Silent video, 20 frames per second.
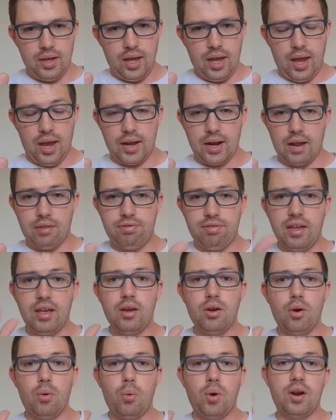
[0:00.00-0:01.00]
And I think
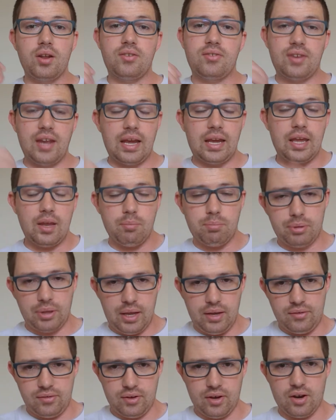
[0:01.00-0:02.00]
what is taking
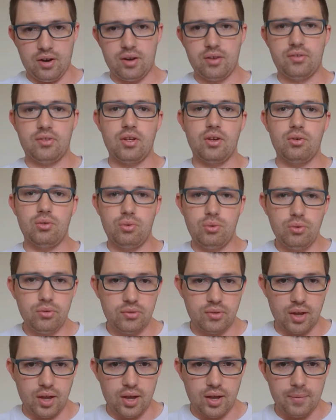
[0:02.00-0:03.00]
place here is that
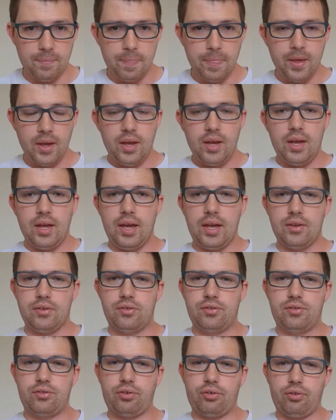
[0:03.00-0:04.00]
Uzzah is
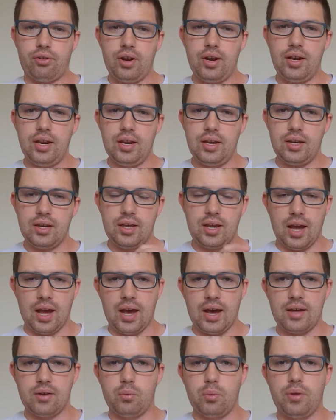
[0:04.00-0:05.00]
treating
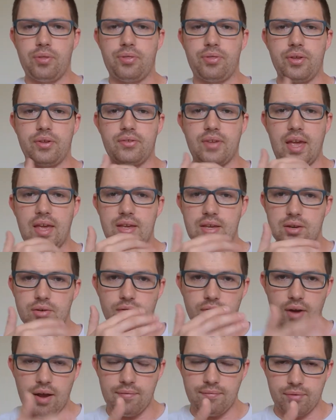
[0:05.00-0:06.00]
God with this
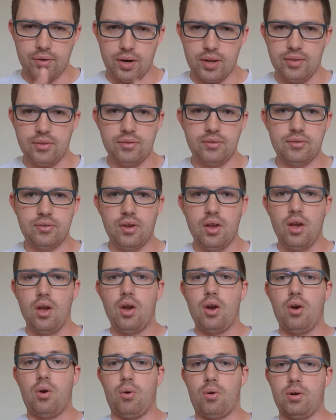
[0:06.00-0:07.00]
irreverence,
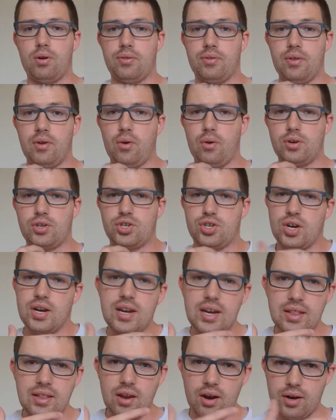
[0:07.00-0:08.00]
or
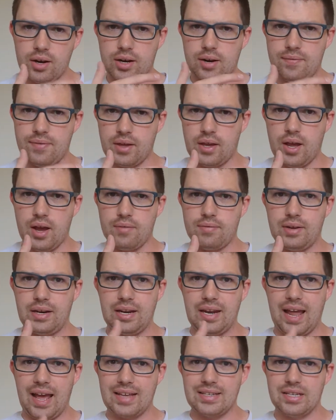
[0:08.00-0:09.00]
treating the Ark of the Covenant
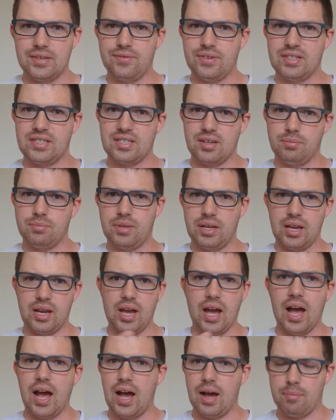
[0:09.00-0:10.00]
as if it's something
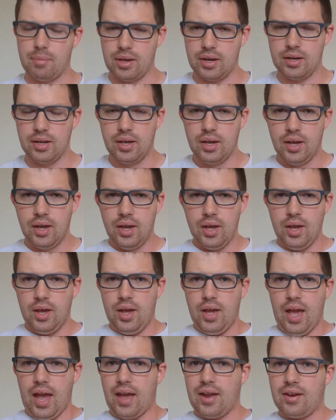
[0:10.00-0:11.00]
common.
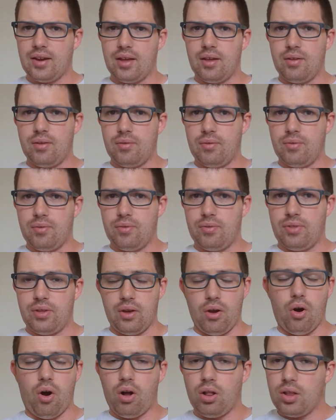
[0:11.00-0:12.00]
And
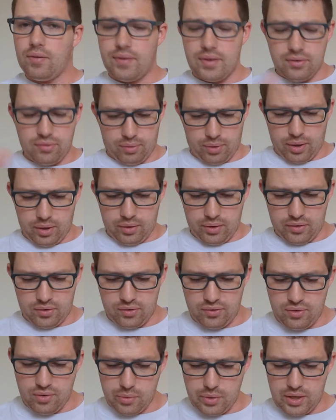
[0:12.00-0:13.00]
all of Israel is
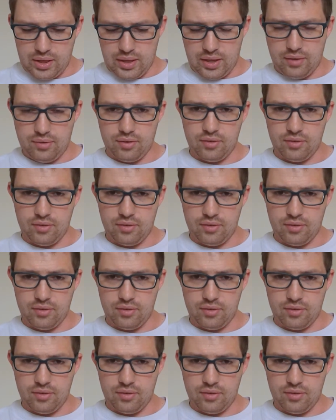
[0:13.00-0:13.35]
doing this.